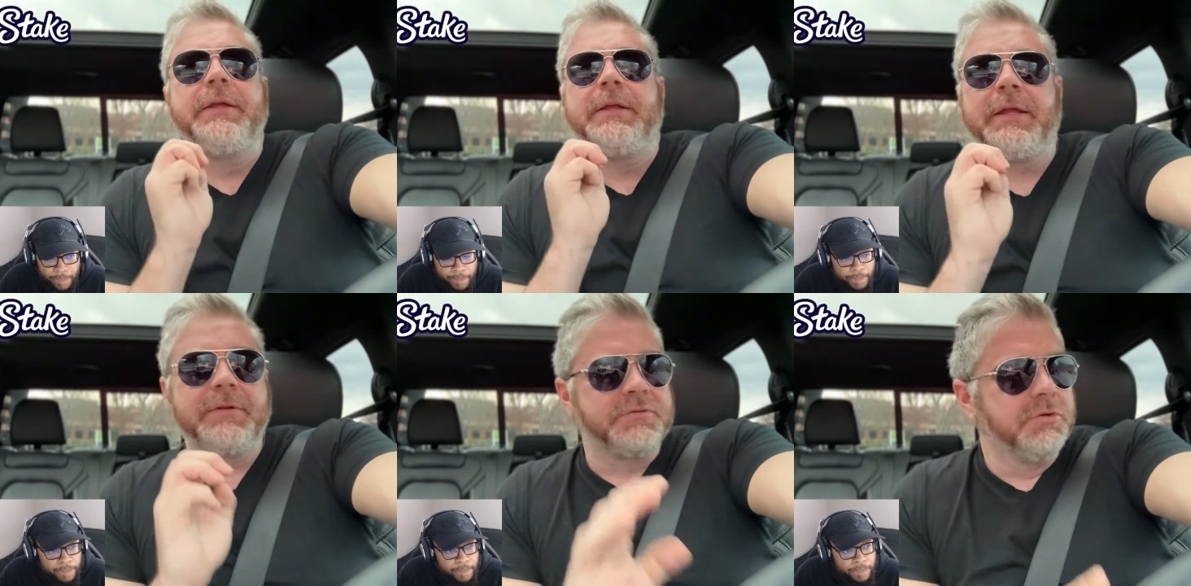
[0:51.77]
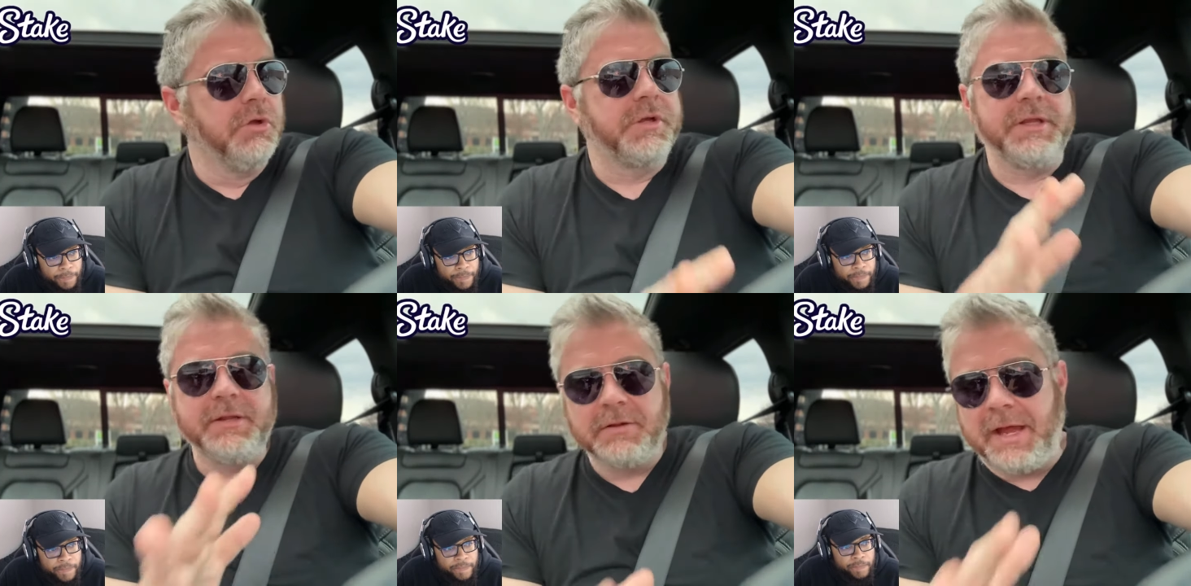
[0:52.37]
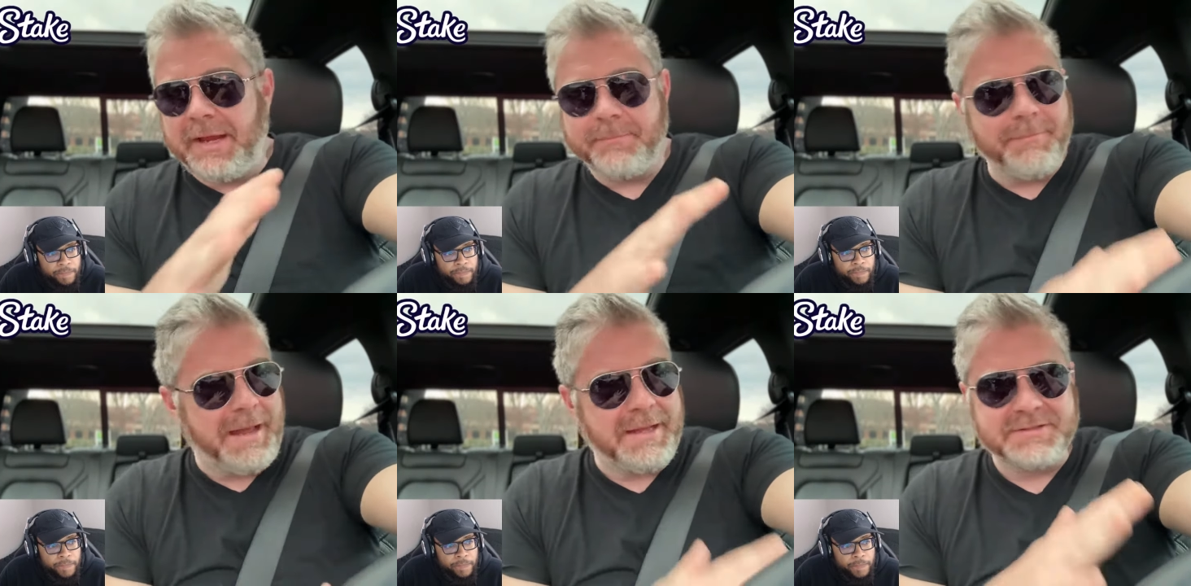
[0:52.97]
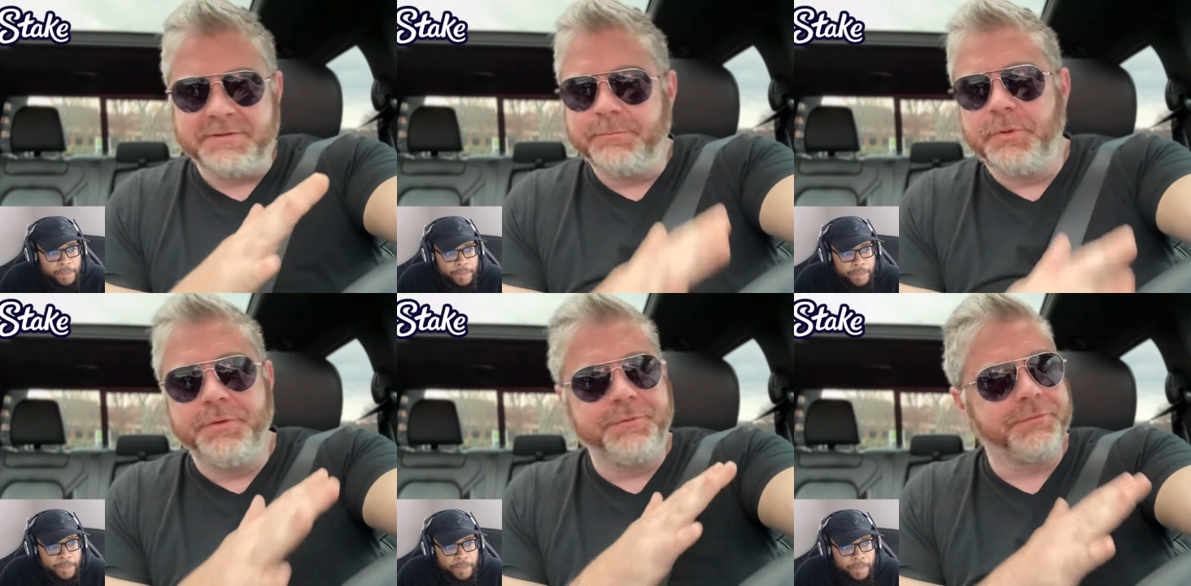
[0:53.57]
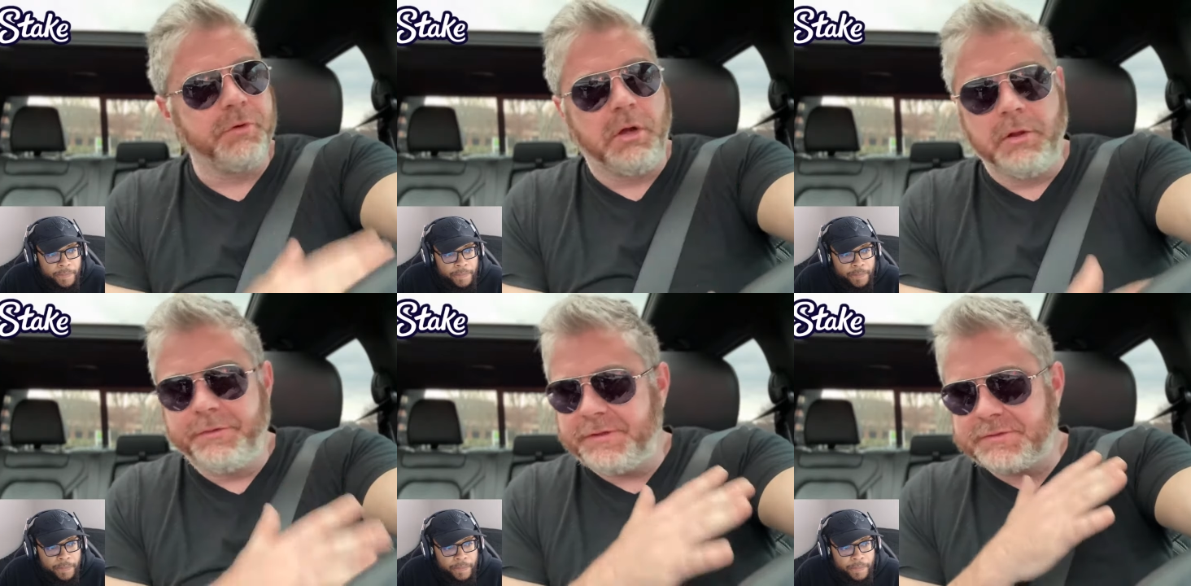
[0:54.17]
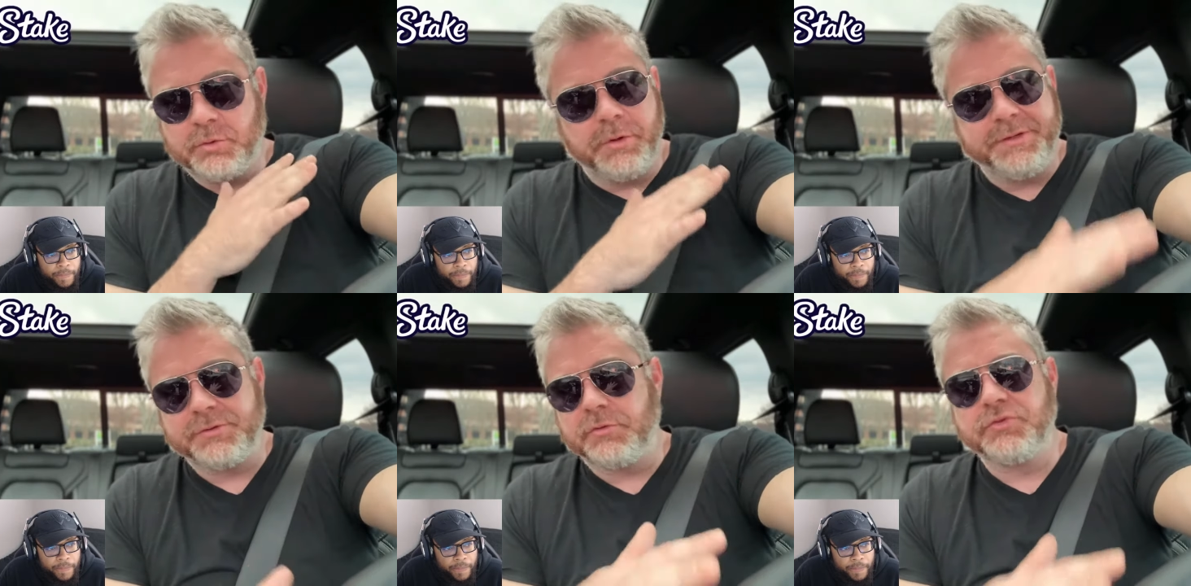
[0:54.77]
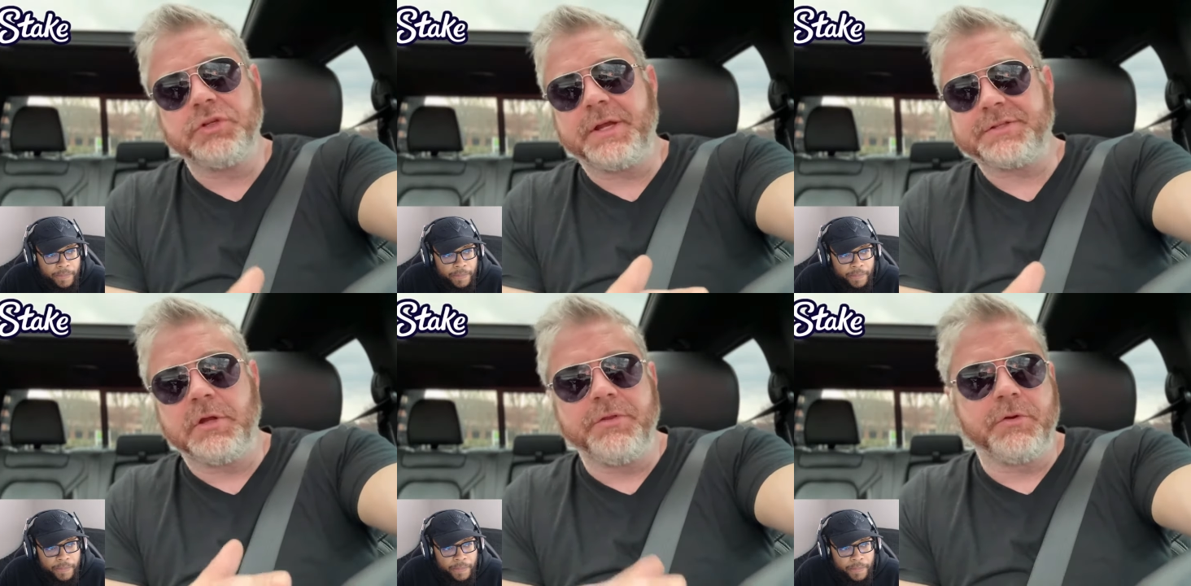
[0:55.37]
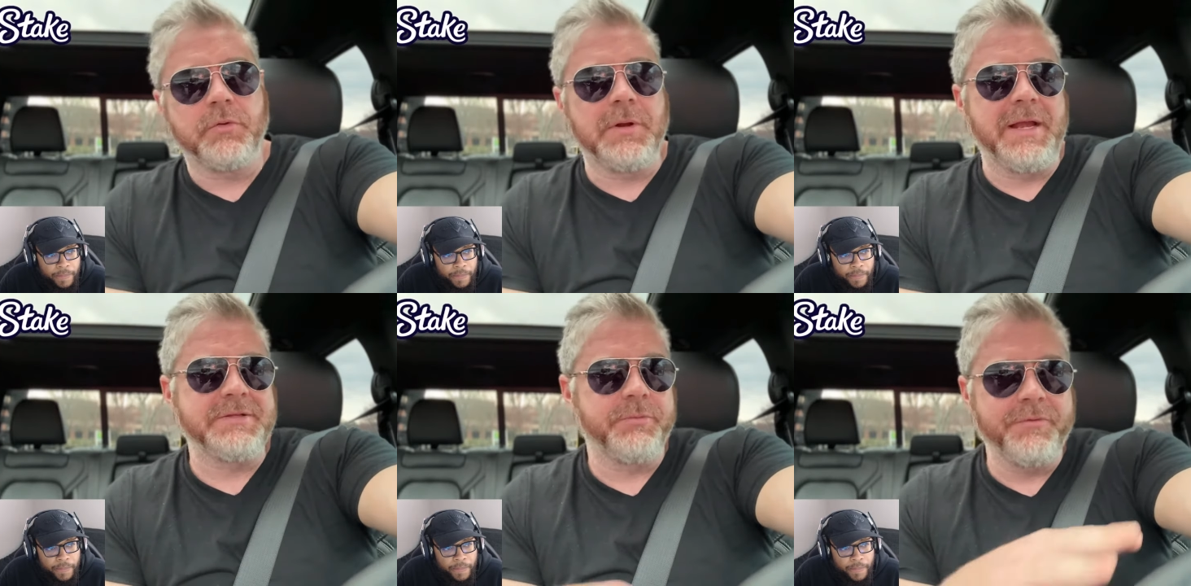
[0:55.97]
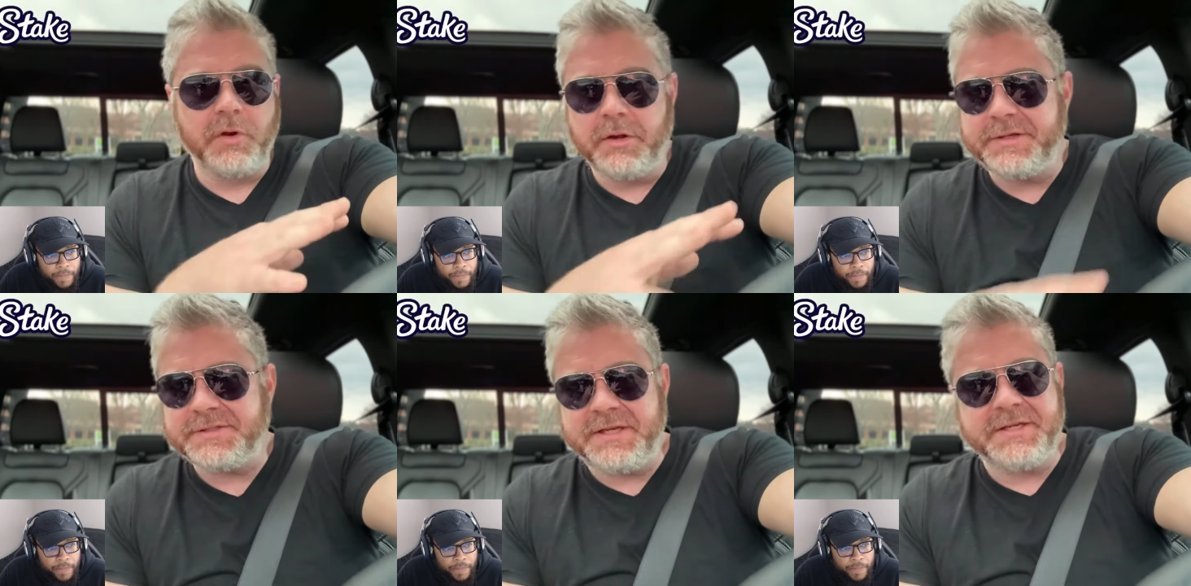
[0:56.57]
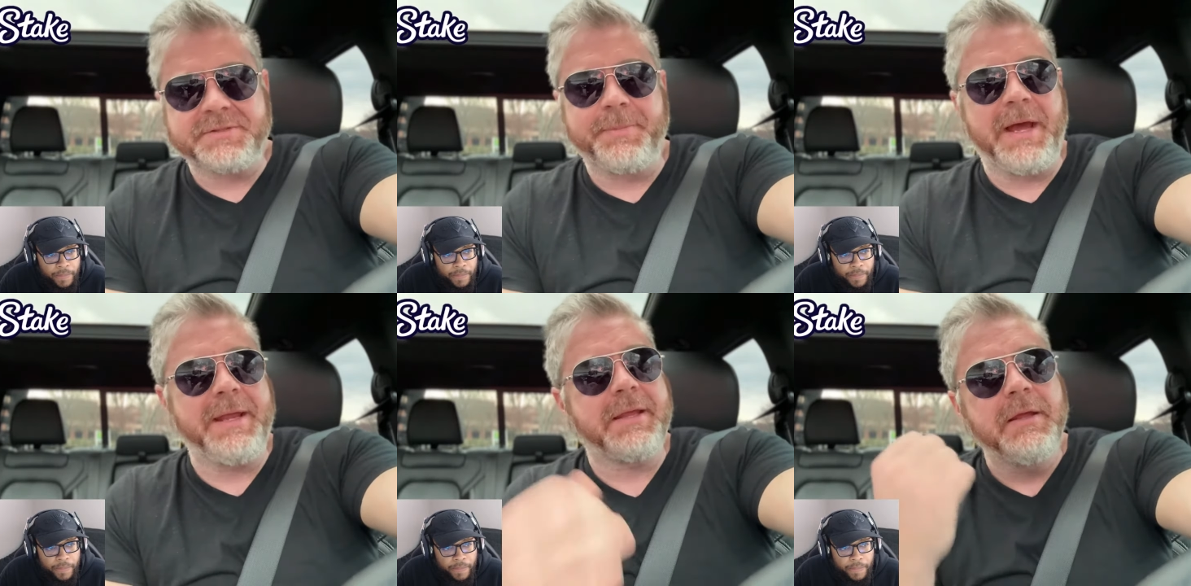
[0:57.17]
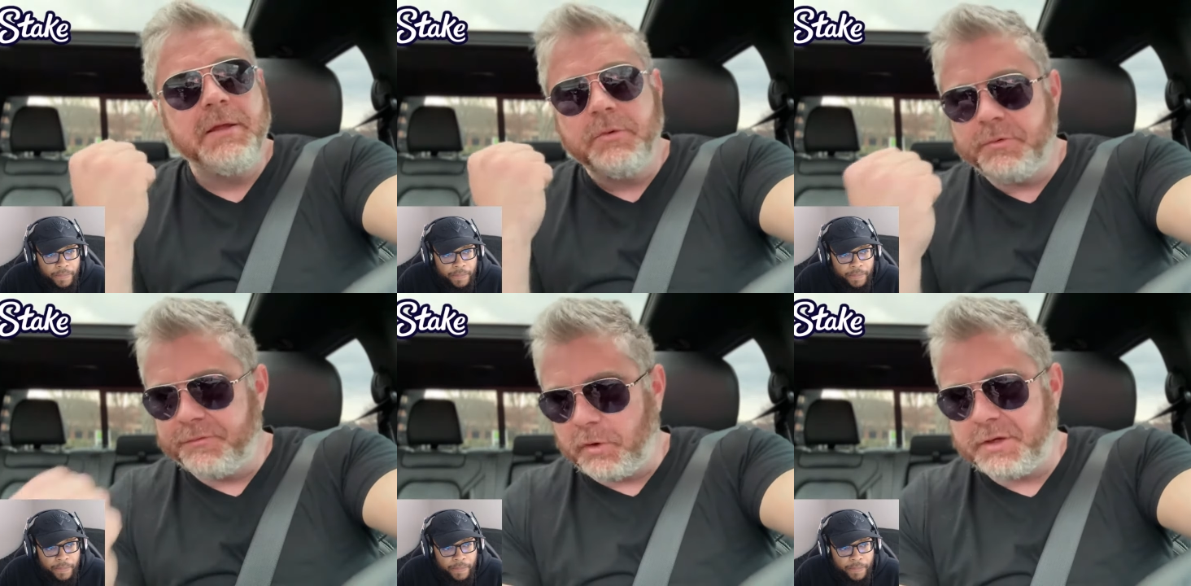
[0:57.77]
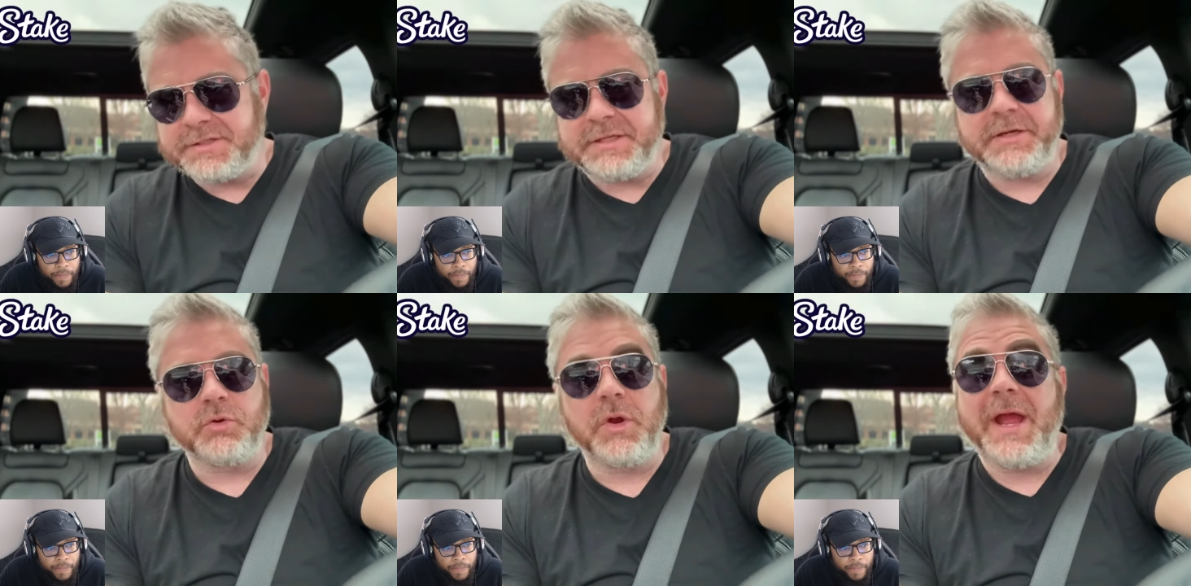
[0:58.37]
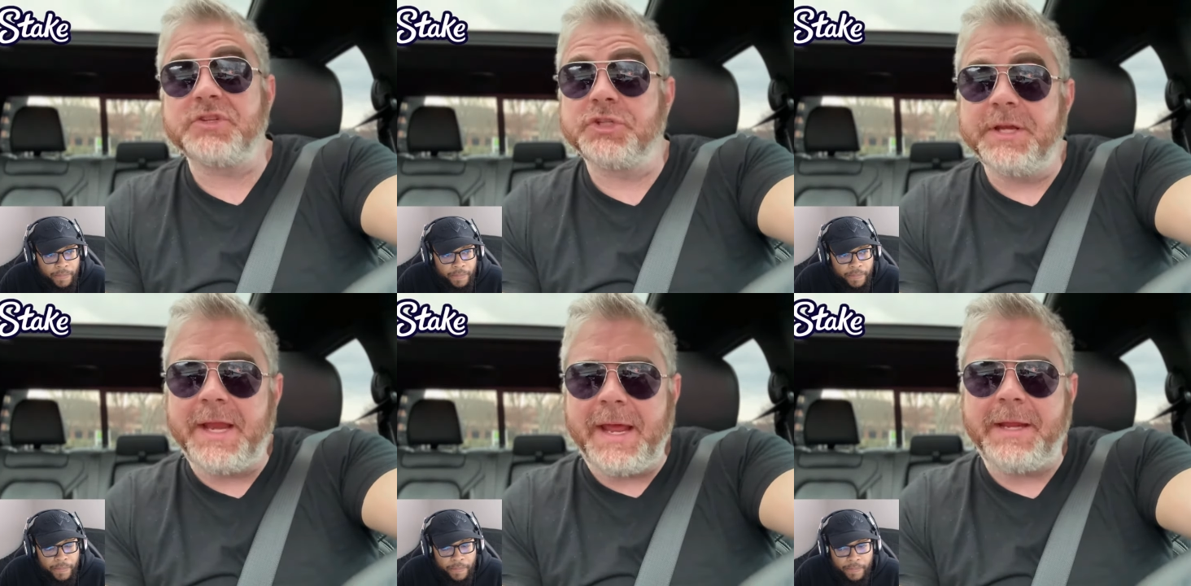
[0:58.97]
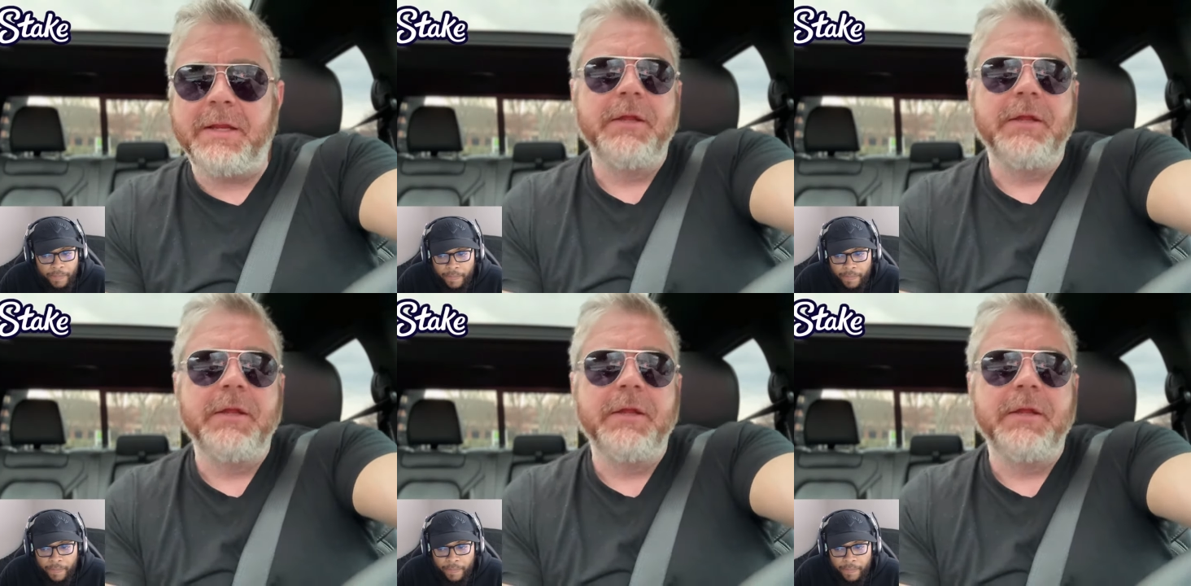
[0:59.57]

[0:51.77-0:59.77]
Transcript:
Speaker 1: it's looking like massive moves for all of these coins are just on the horizon. We've already seen a spike. We've already seen a crash today.